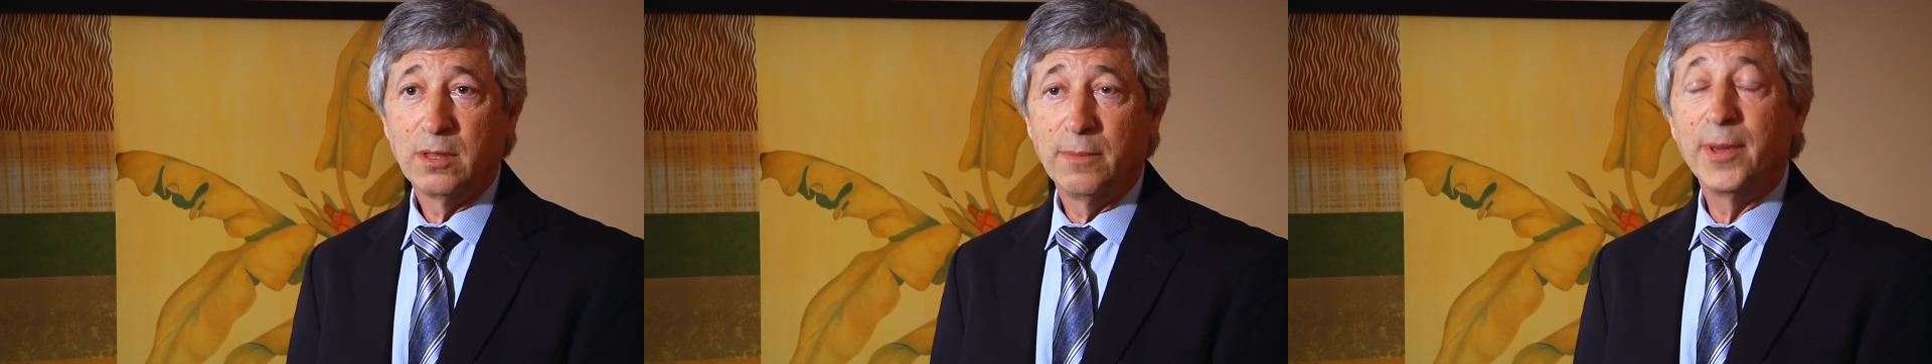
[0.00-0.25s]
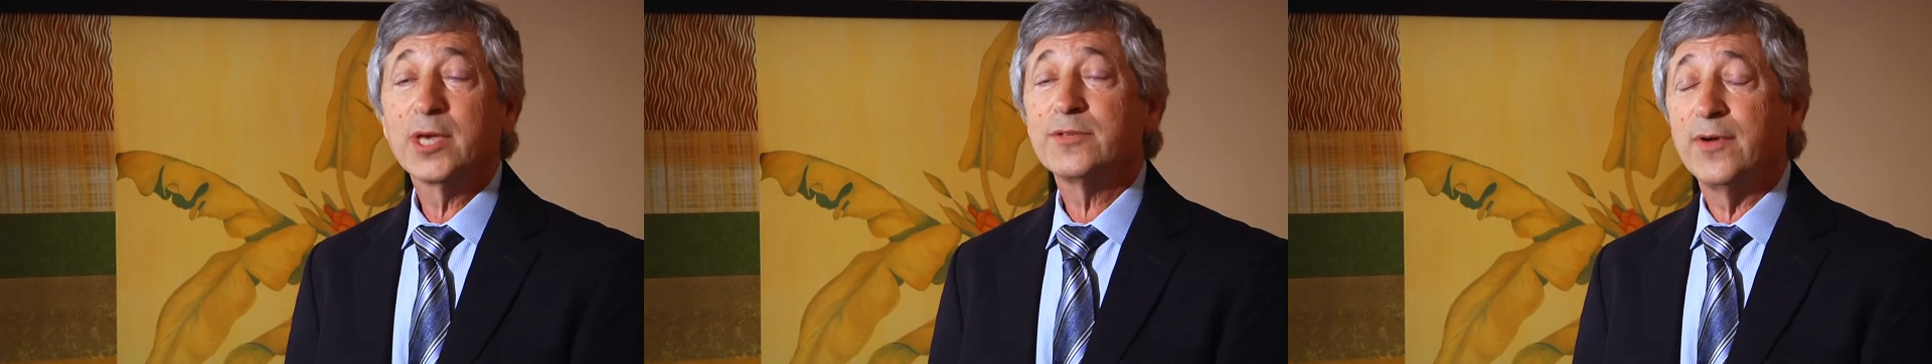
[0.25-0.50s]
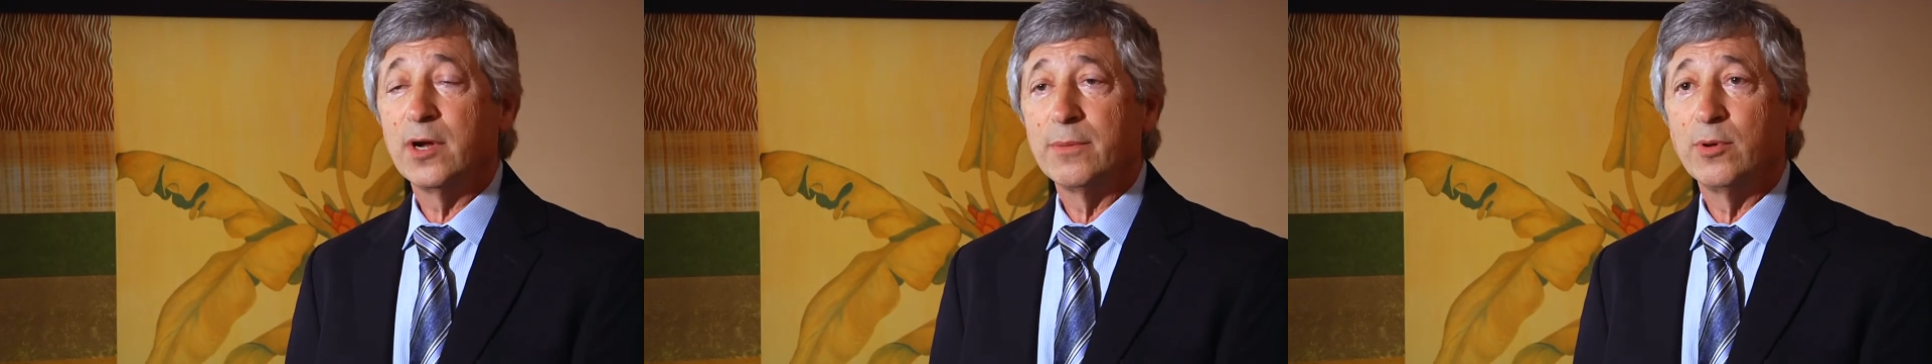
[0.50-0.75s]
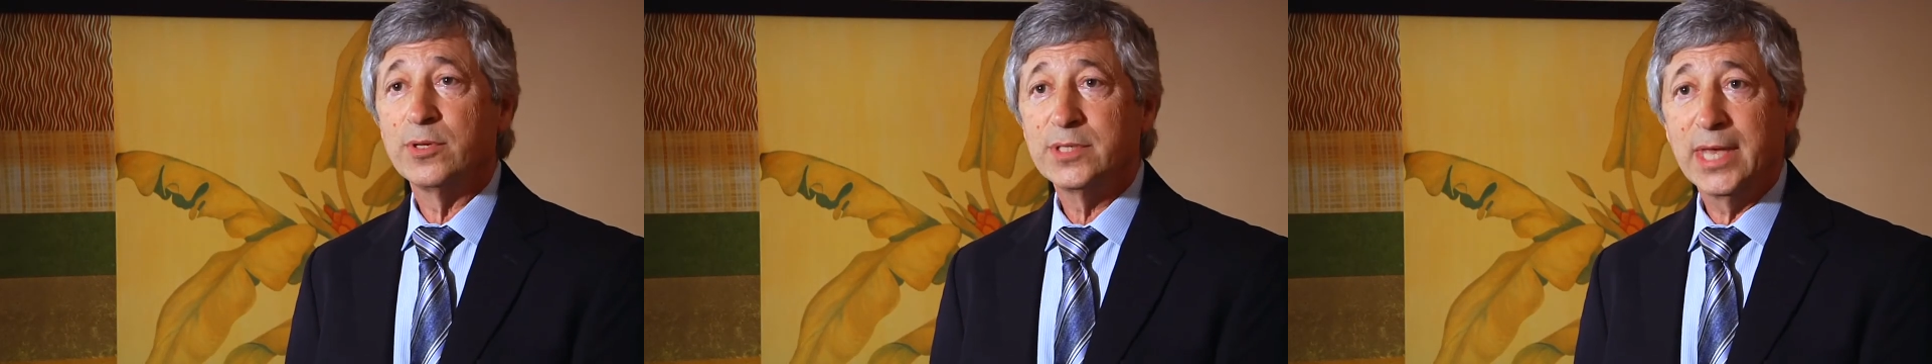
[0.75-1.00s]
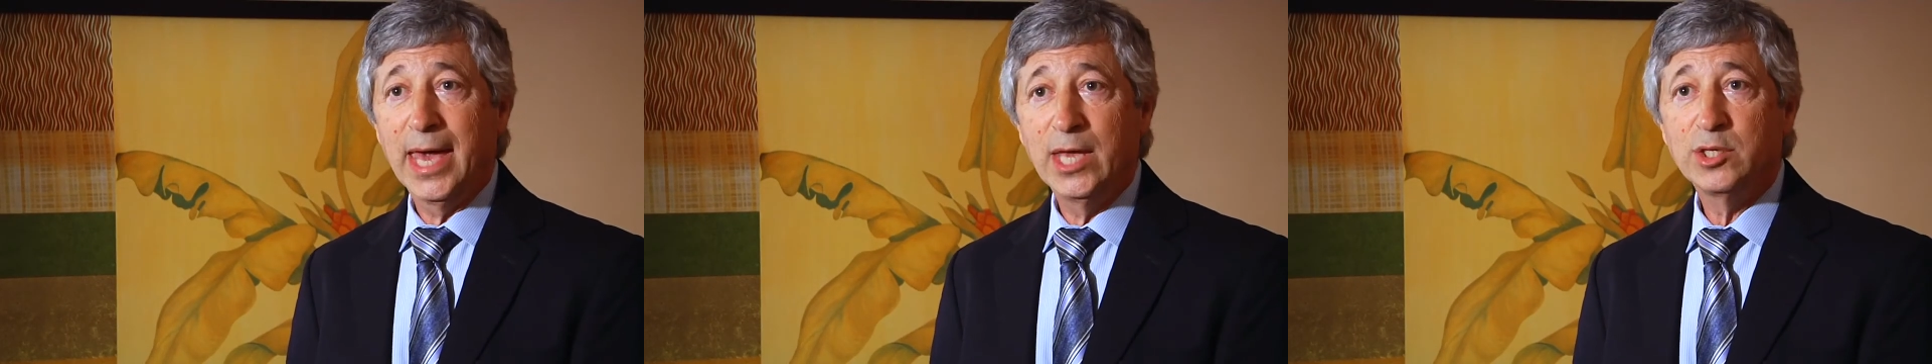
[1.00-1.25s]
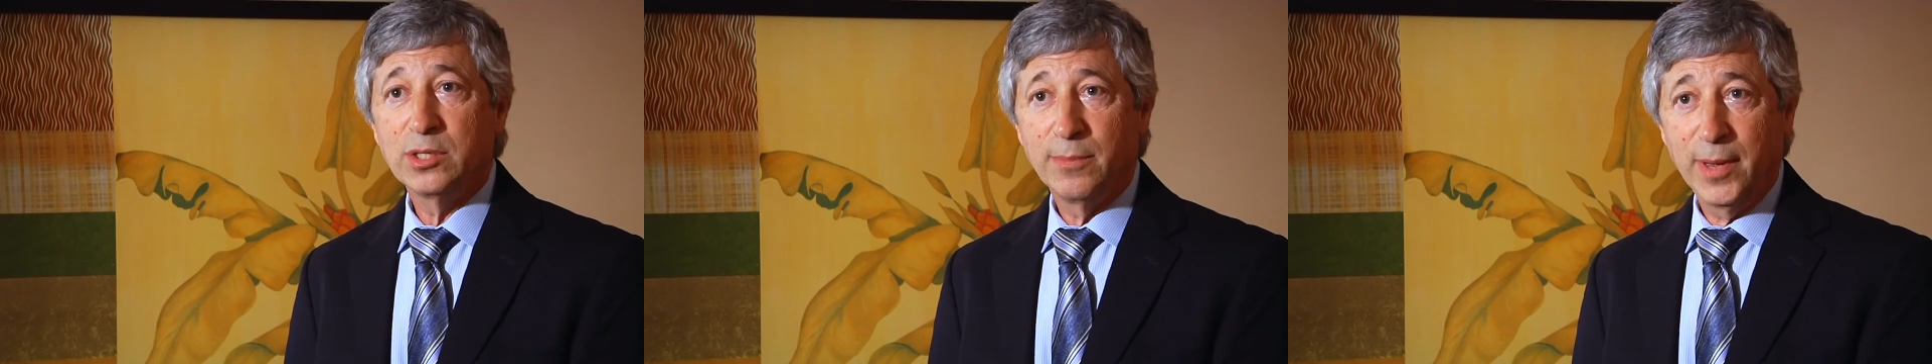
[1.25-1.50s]
The biggest variable is the
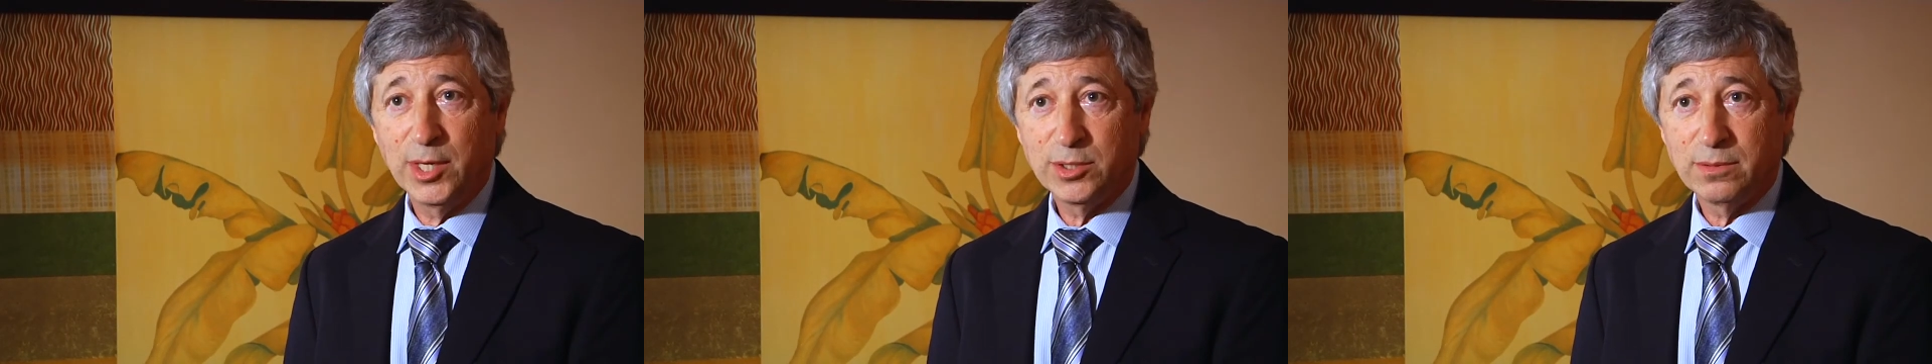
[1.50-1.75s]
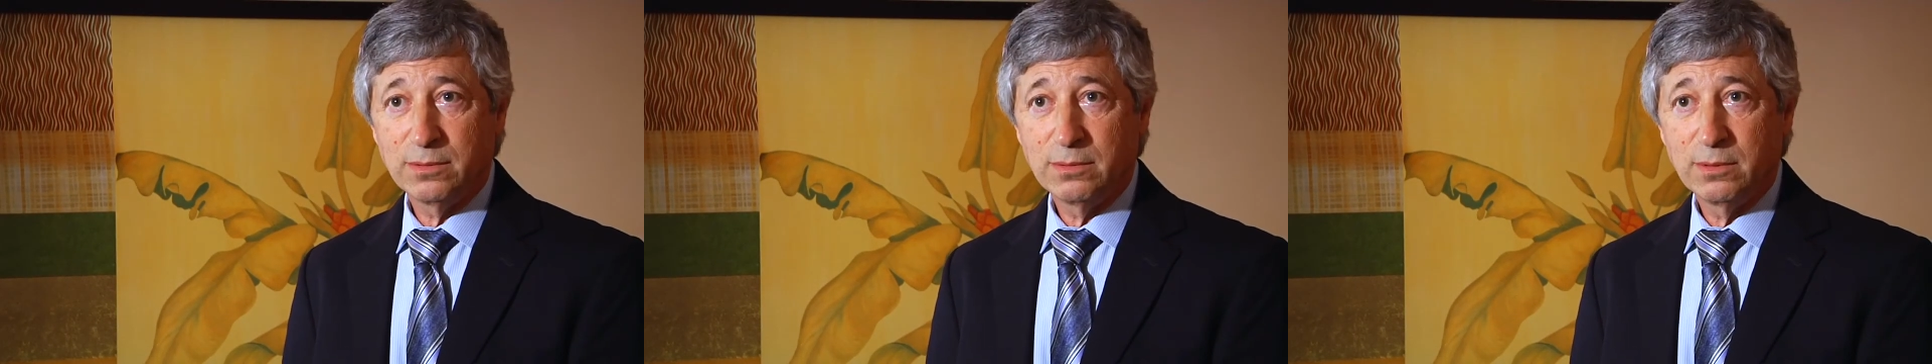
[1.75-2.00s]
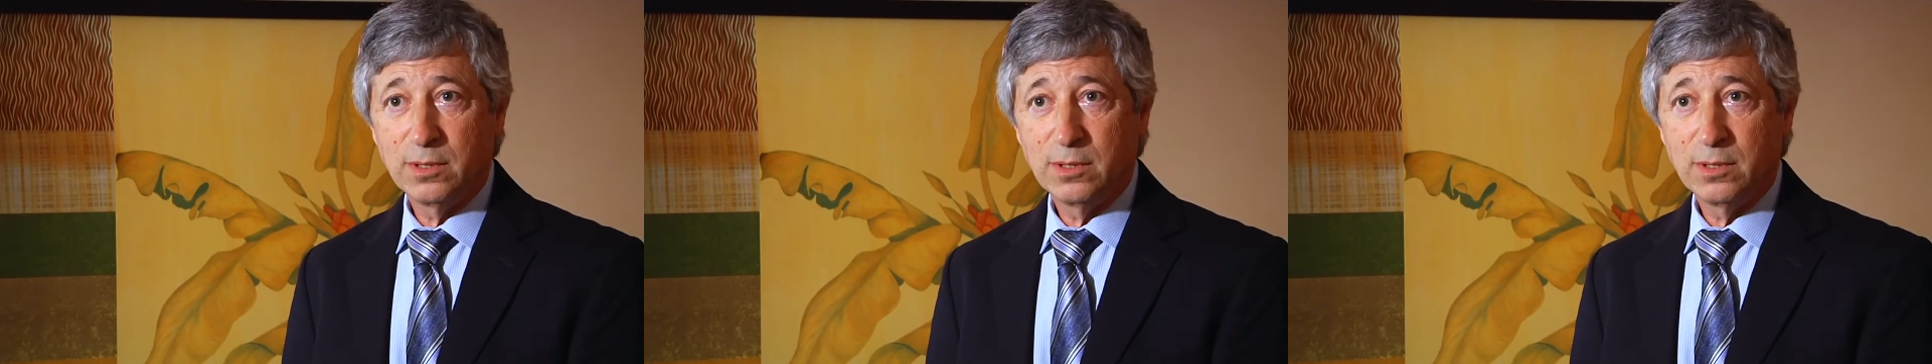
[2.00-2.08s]
age of the patient.